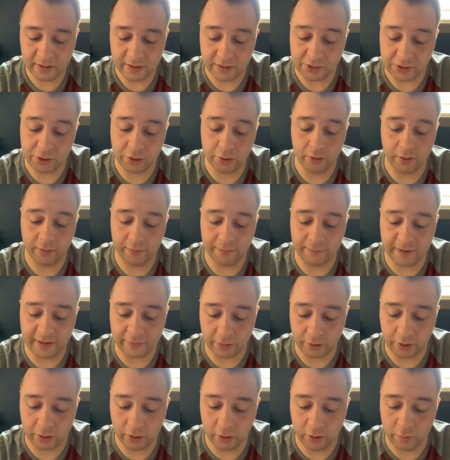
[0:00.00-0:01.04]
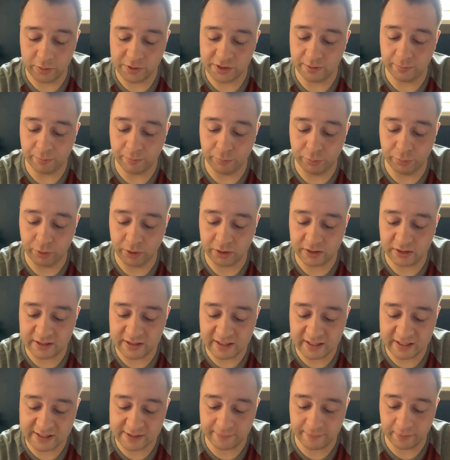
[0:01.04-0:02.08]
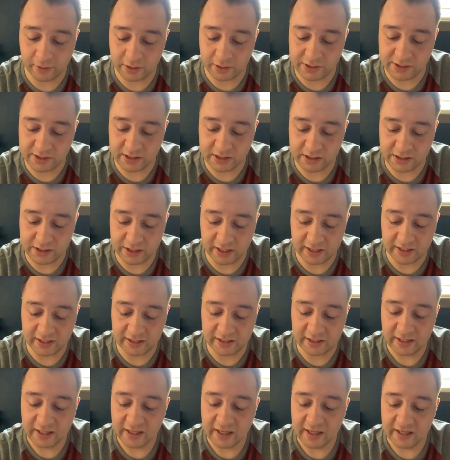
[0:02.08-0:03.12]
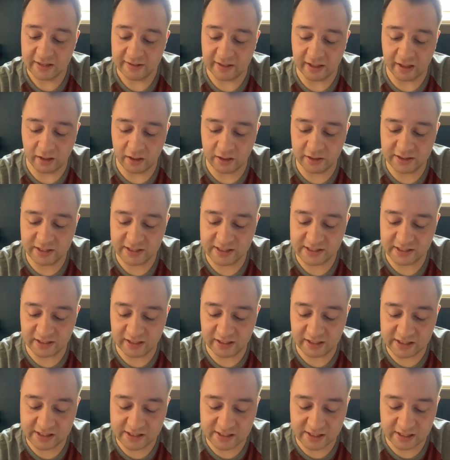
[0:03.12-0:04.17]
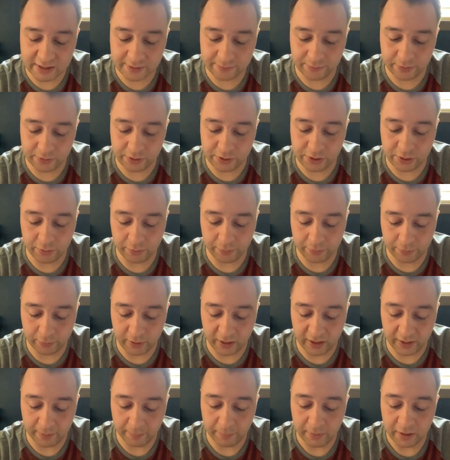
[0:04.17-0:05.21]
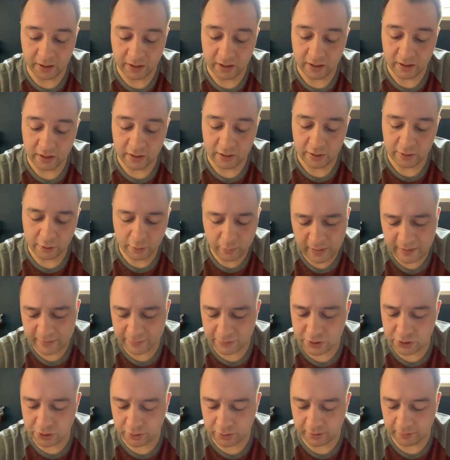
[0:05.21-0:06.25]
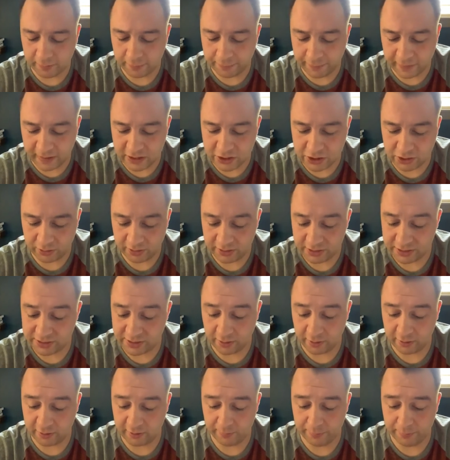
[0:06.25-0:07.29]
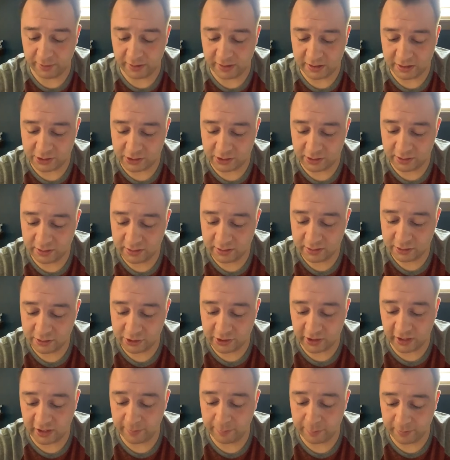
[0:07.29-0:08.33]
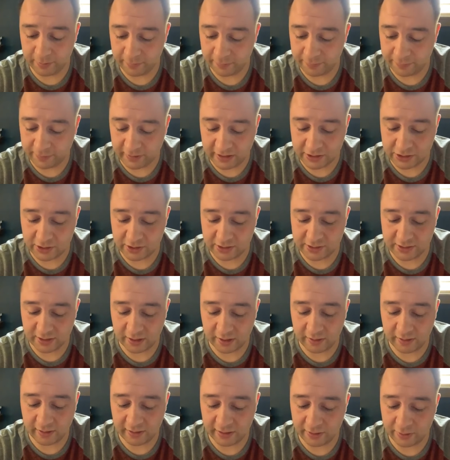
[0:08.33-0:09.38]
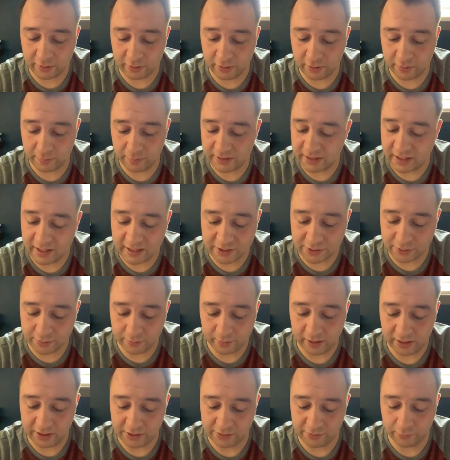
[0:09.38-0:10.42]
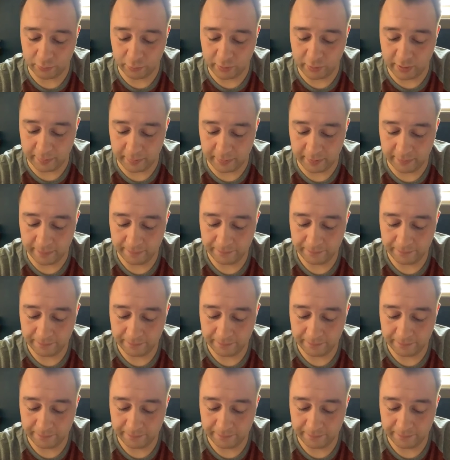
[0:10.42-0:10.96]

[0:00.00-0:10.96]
His current favorite coat was a Brooklyn Nets varsity jacket that hugged his lean 6'2" frame. Though average-looking facially, his dark complexion, shape, and flashy attire had earned him an entourage of women.